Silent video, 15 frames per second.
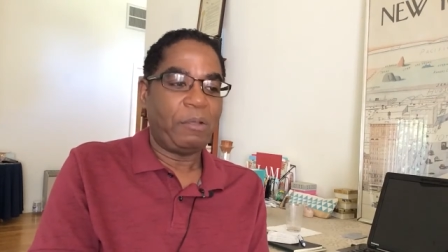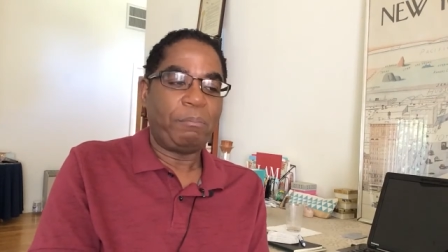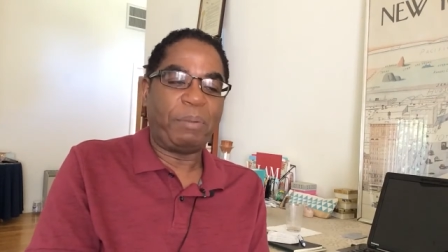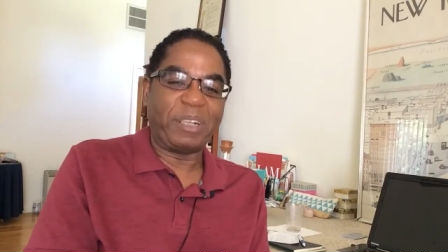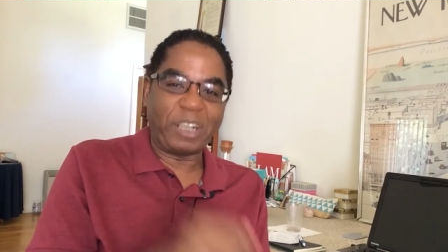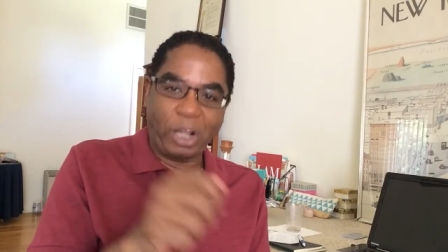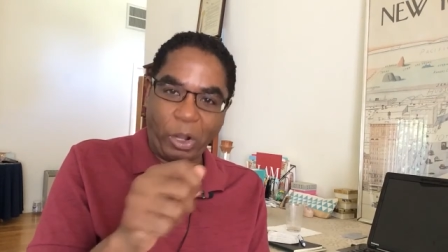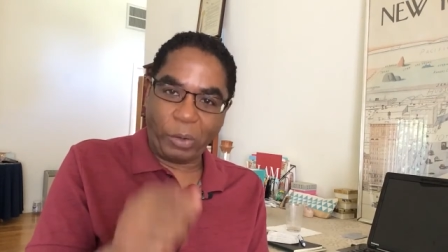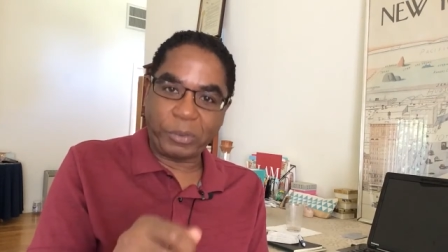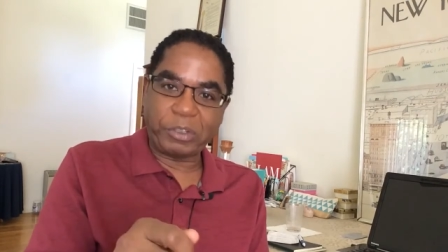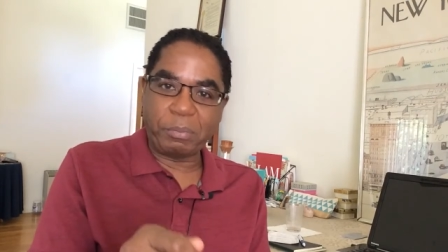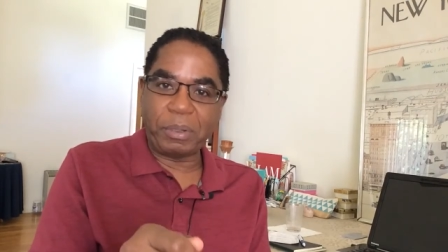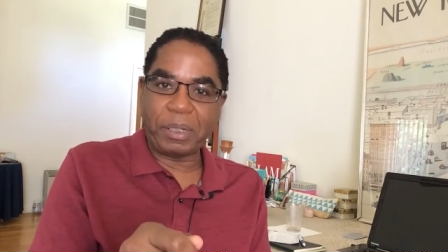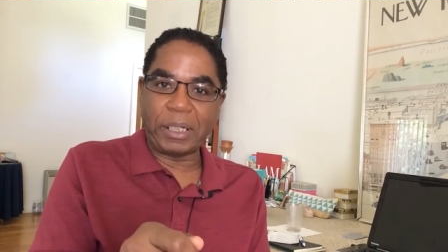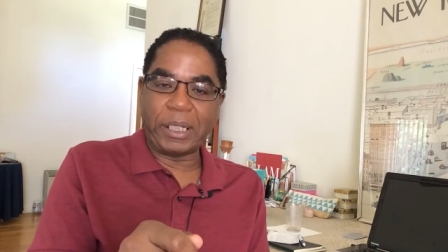but
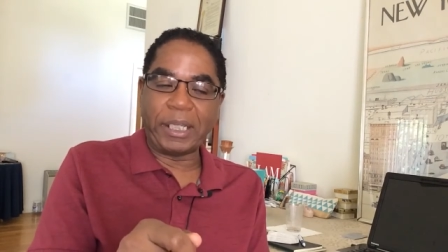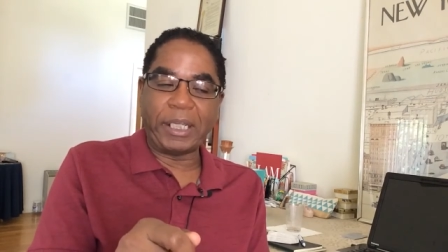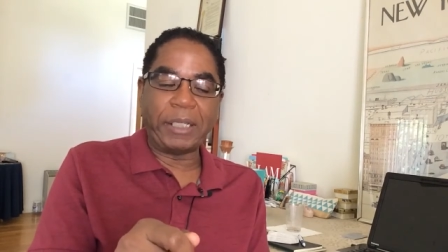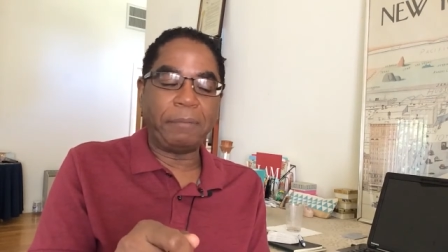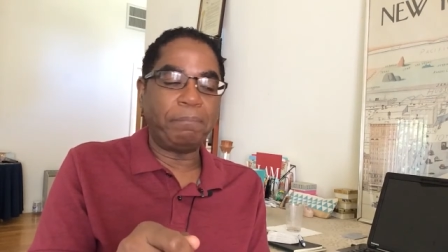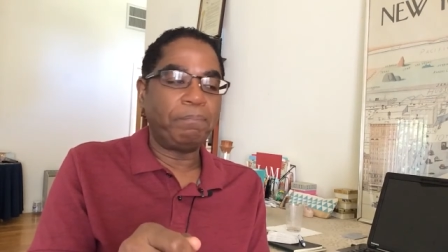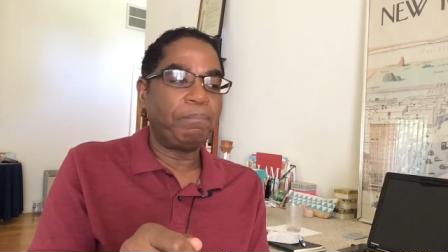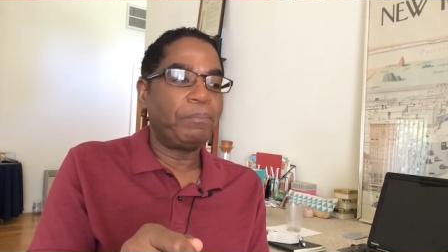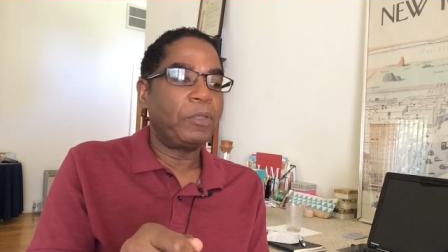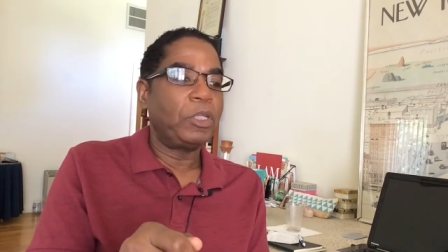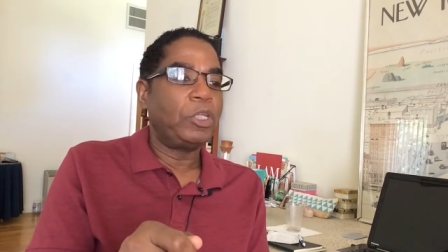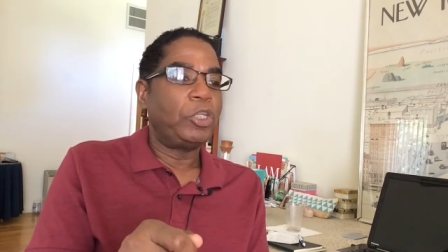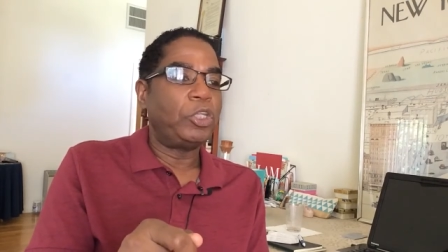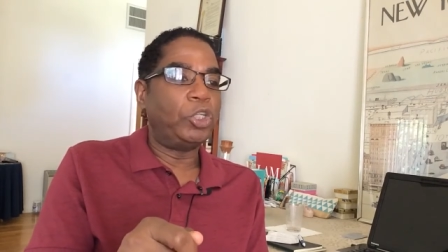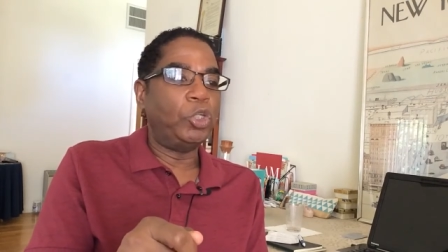ultimately,
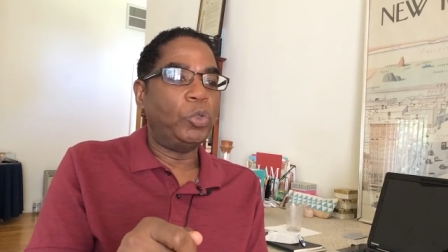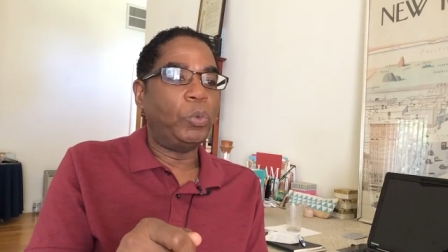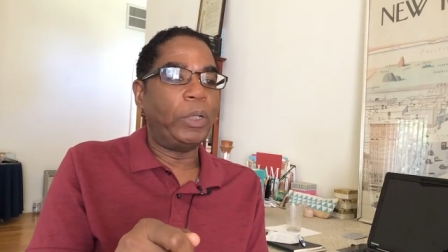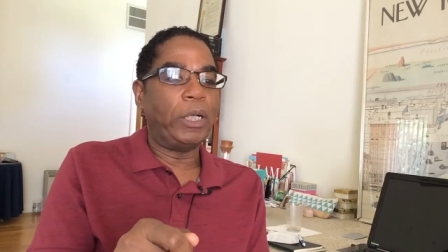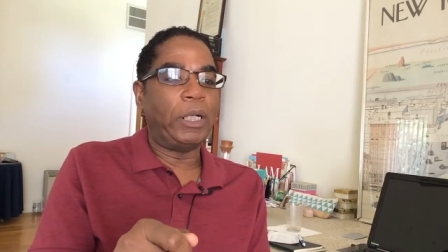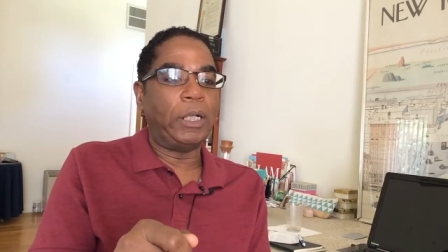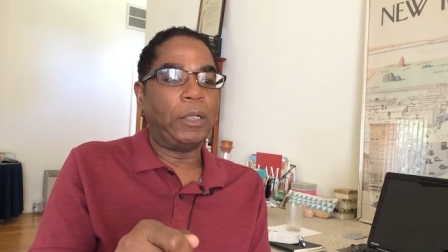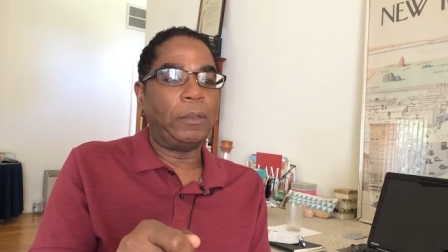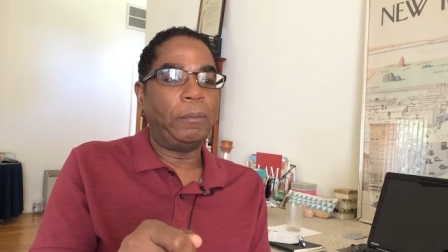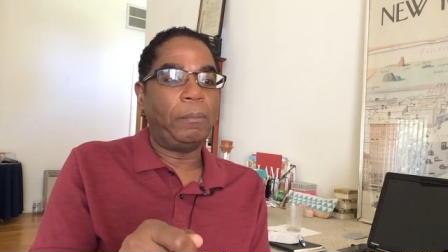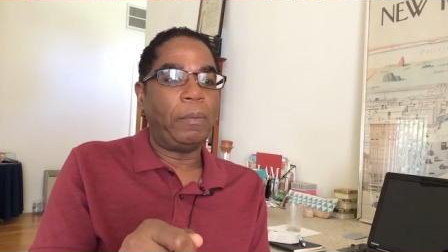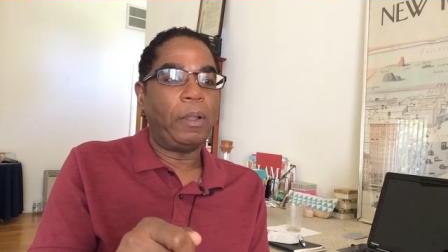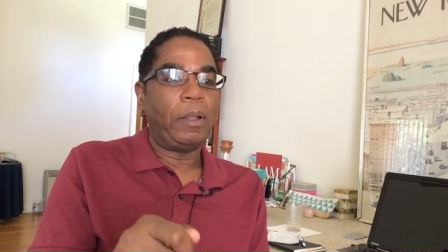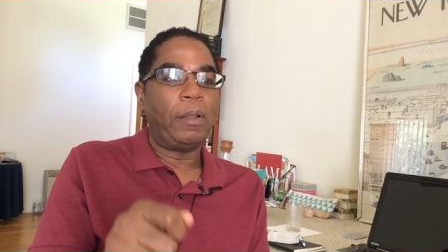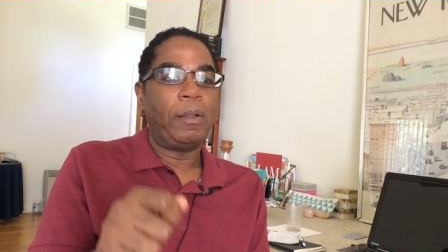you
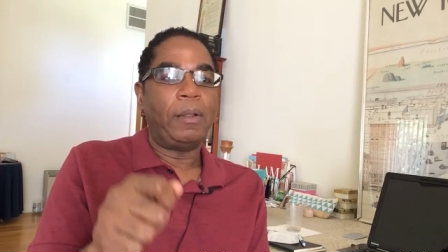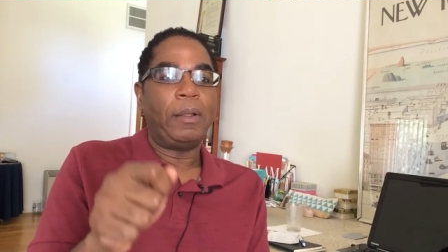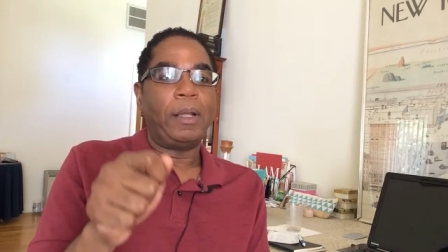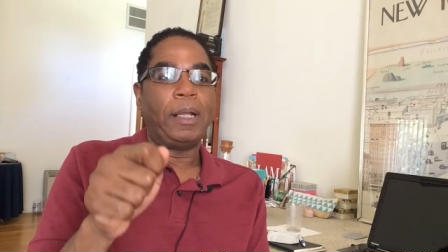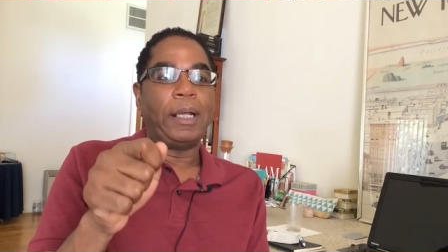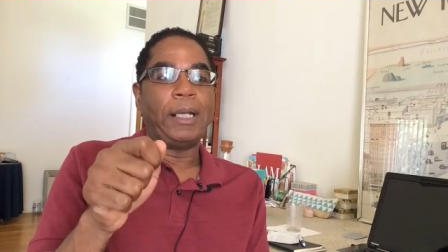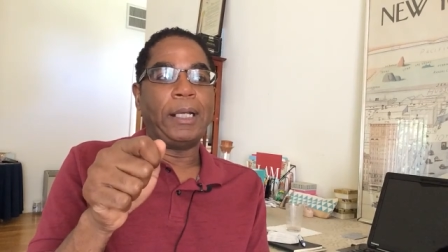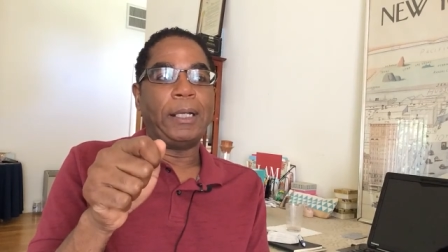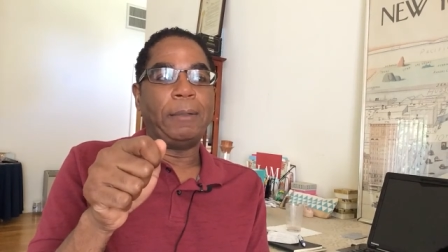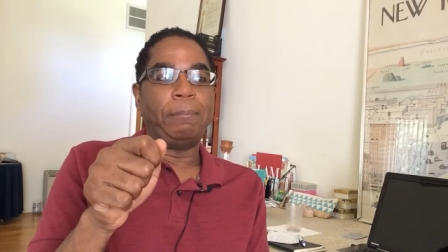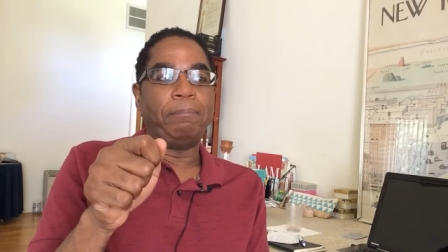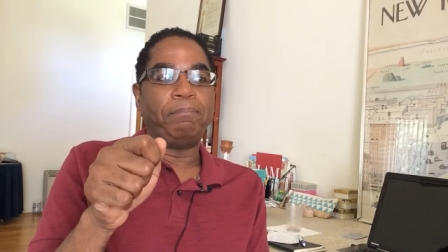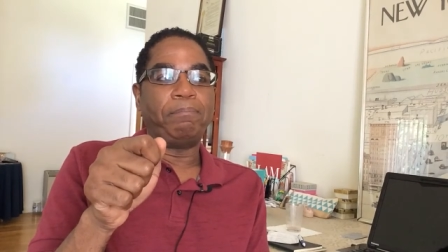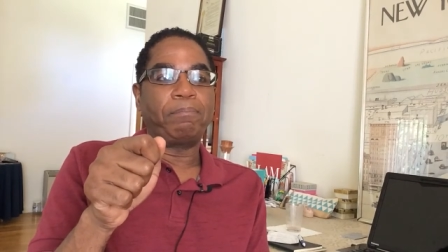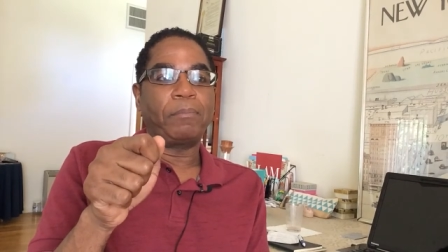will
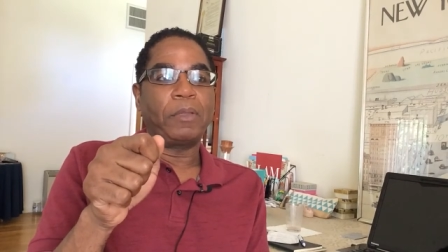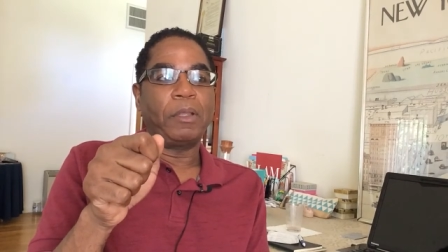um,